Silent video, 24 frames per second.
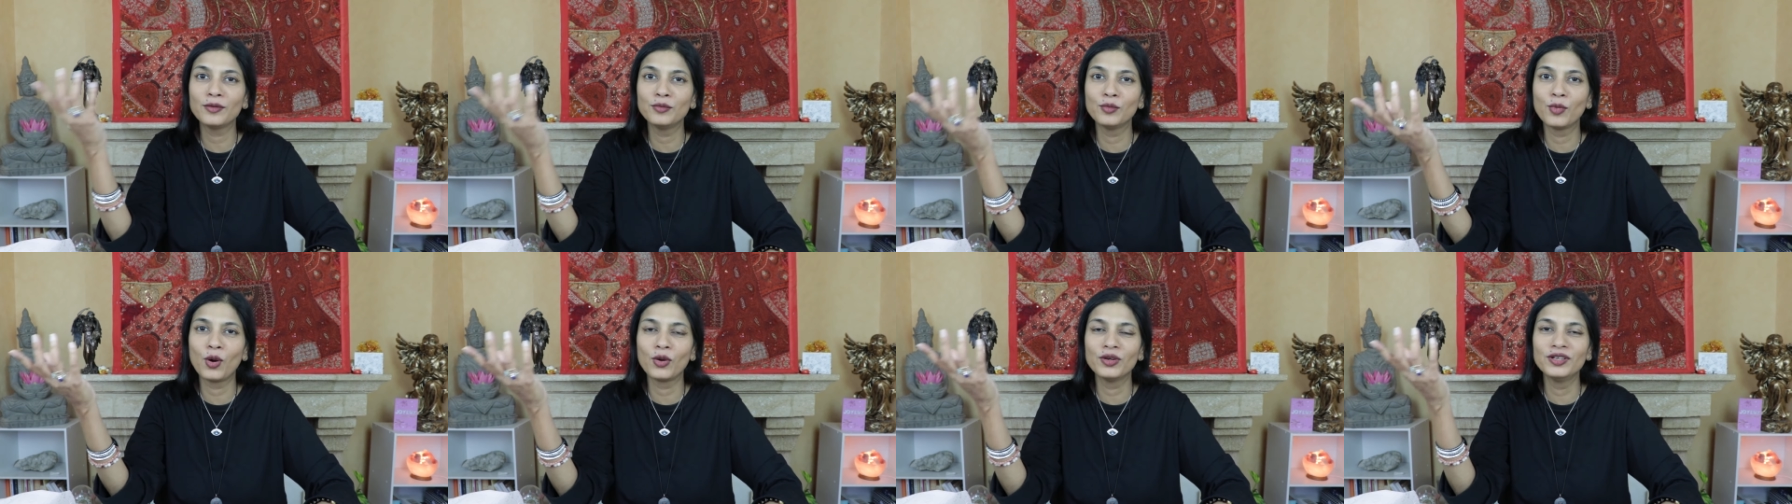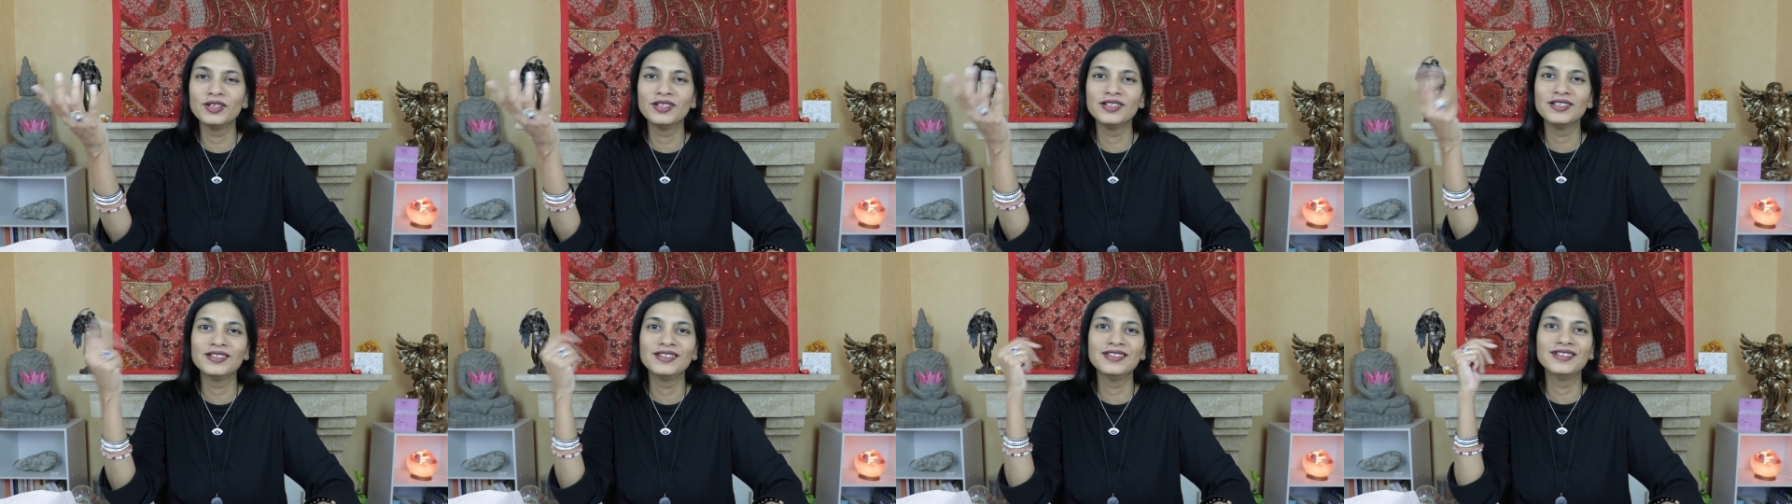
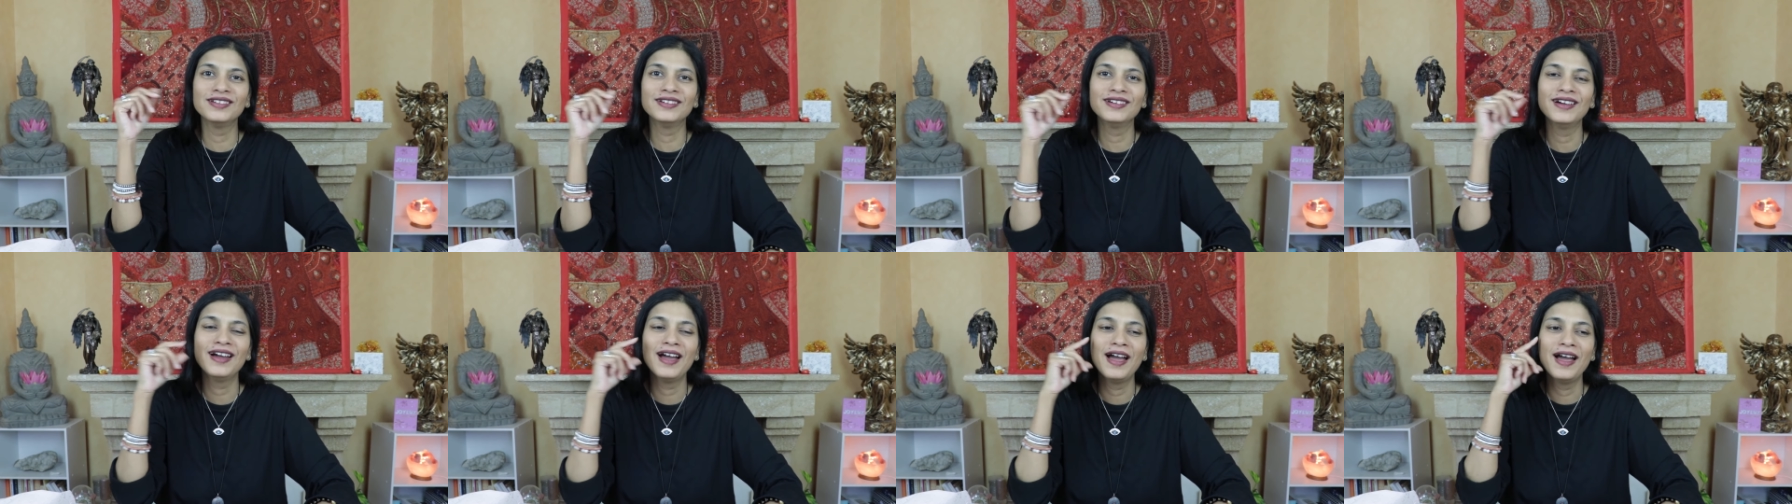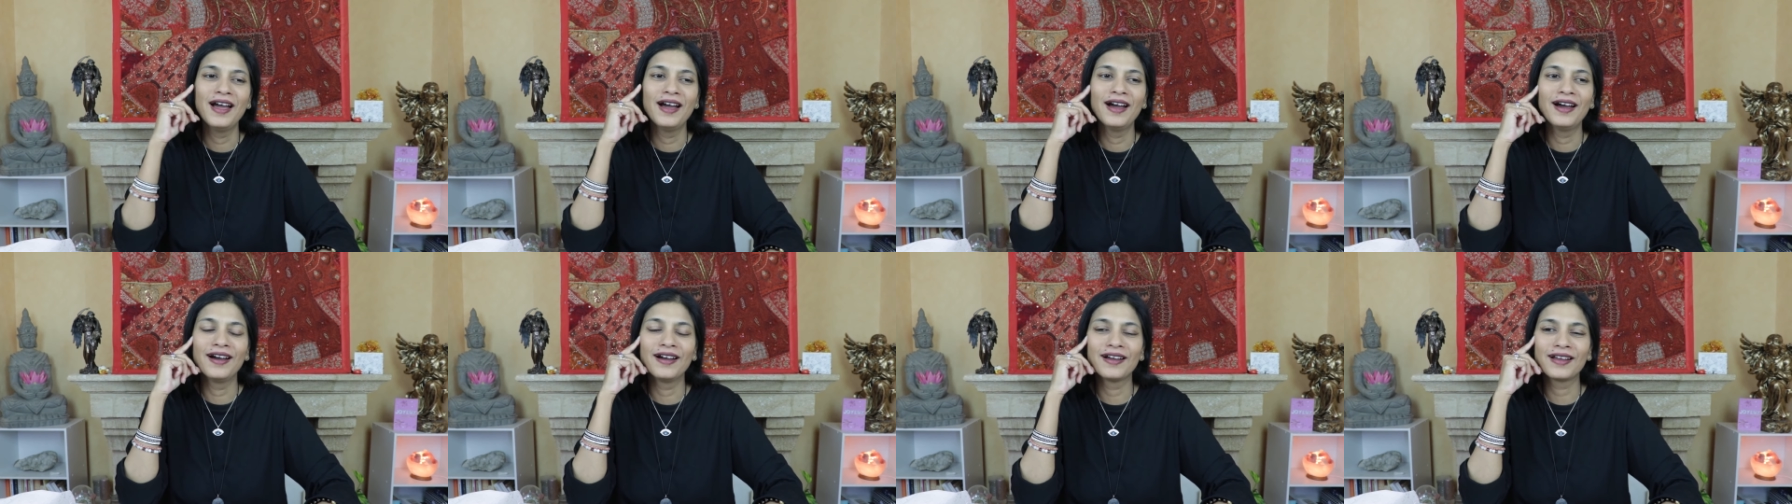unbonded
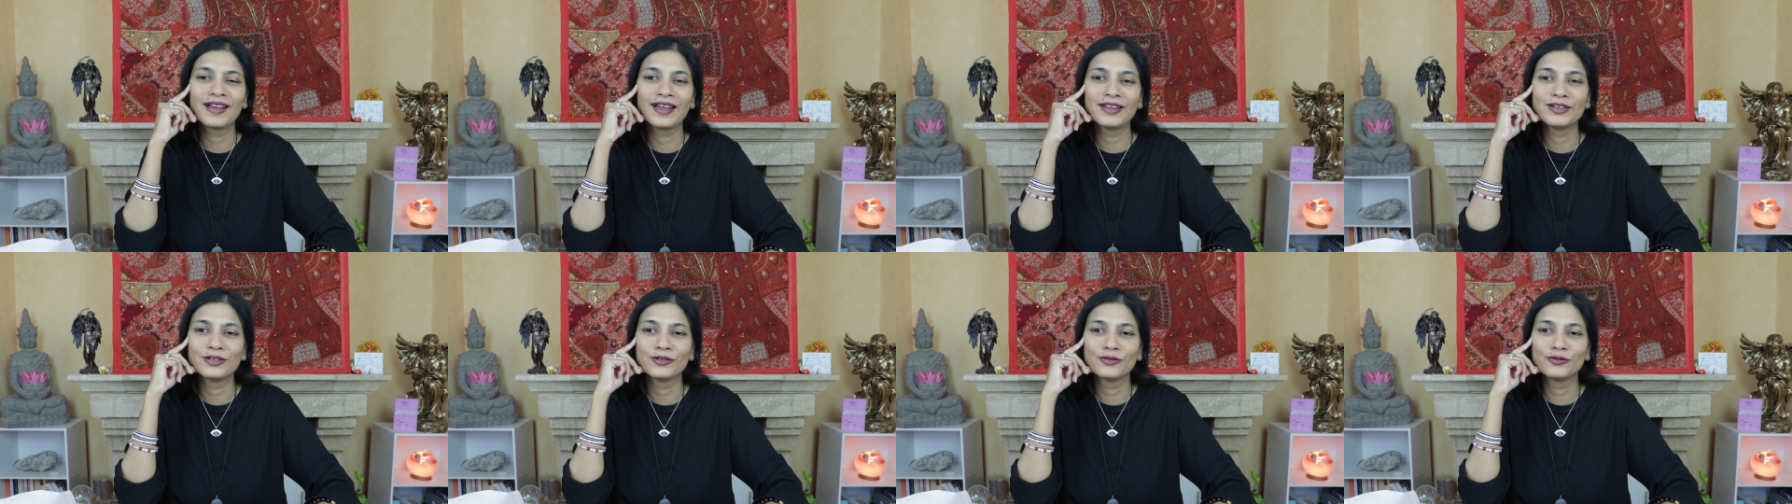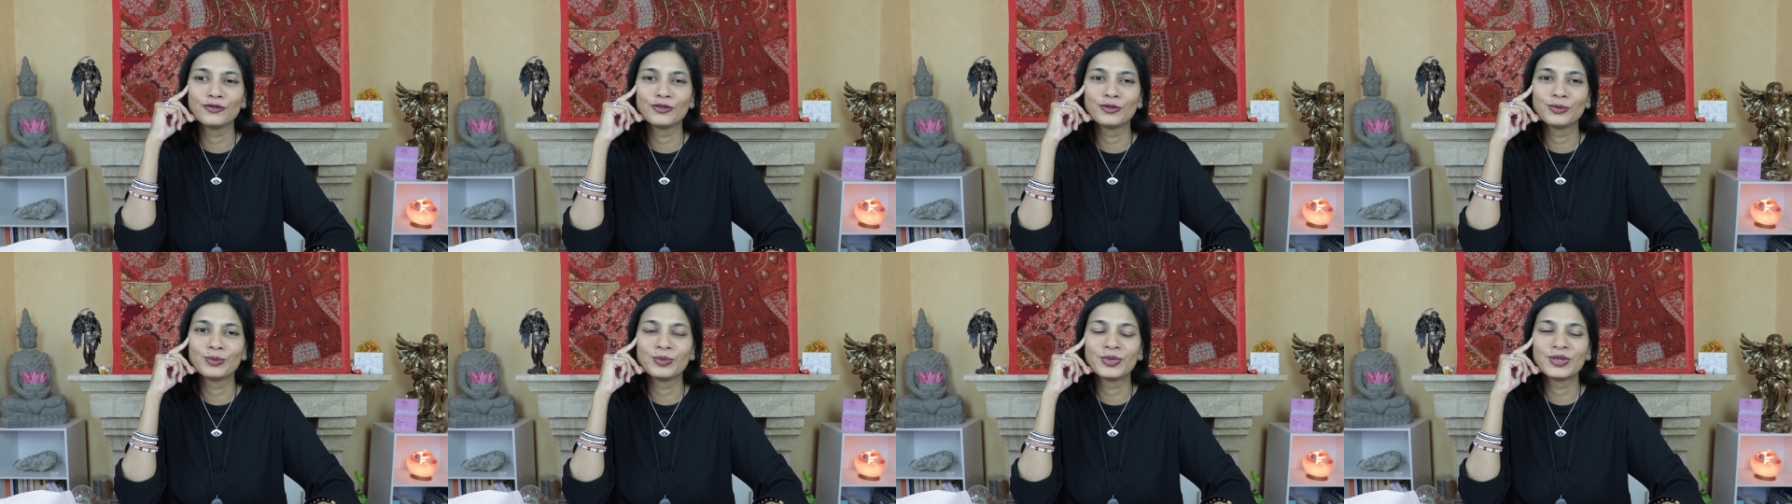uh, kind
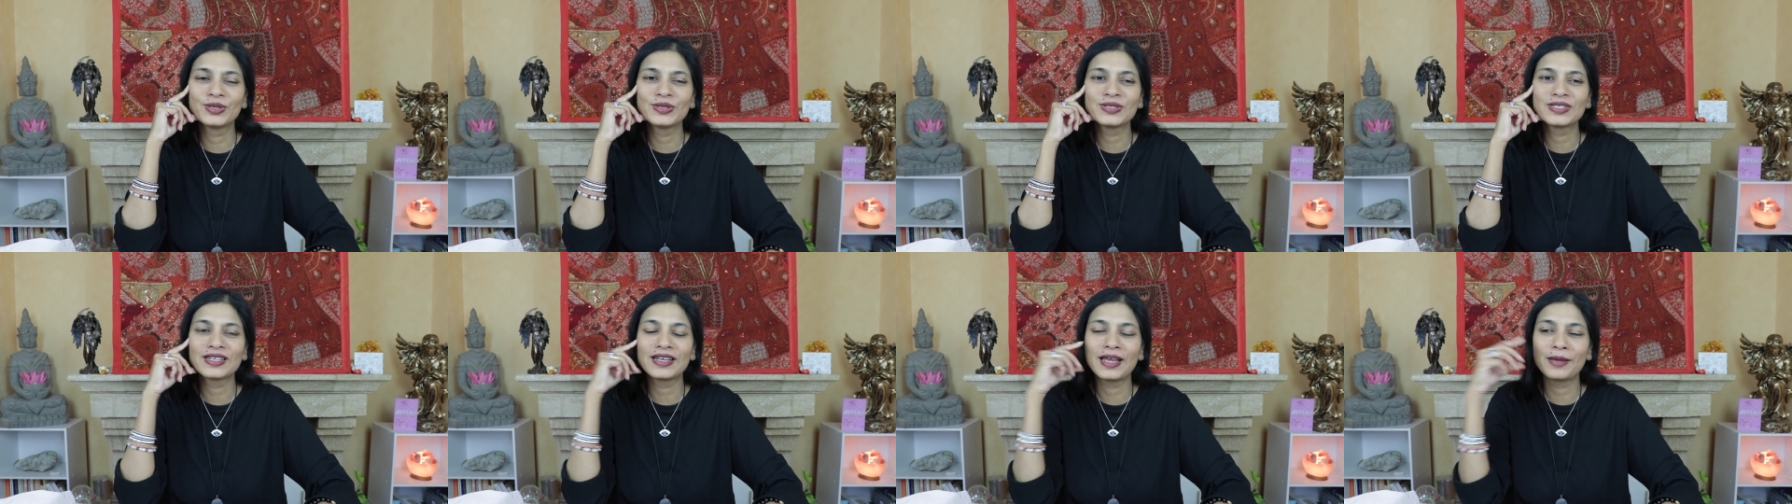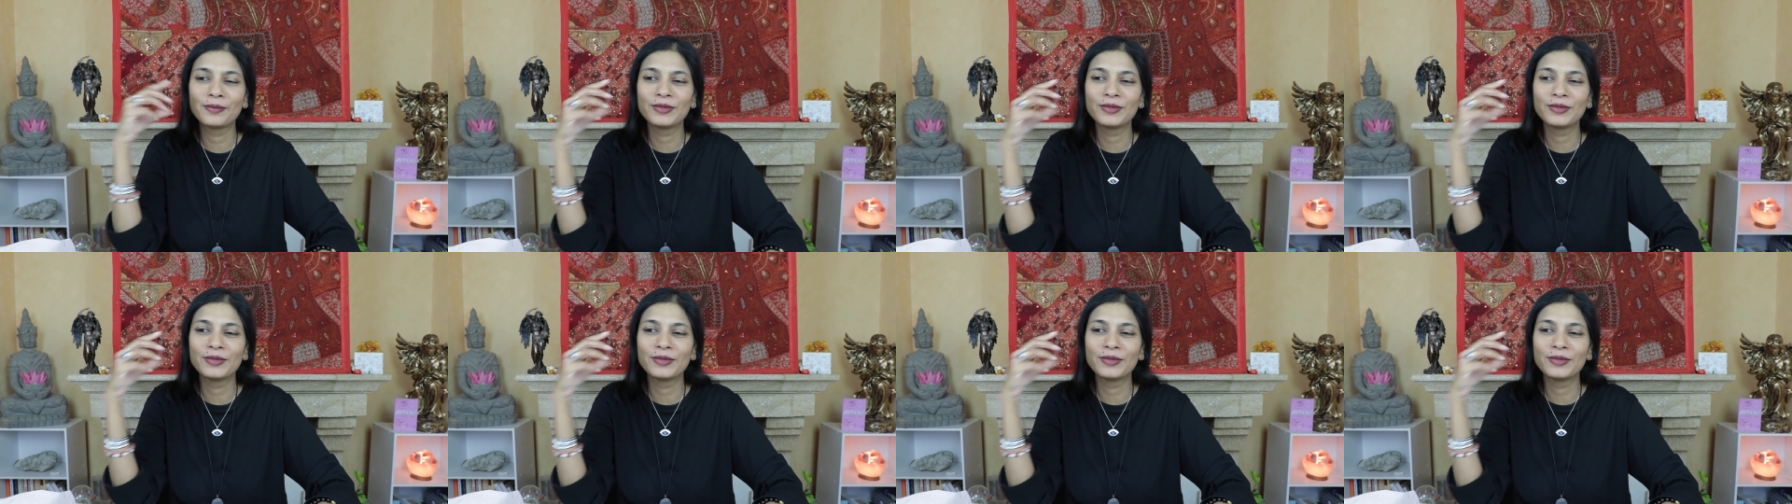of a person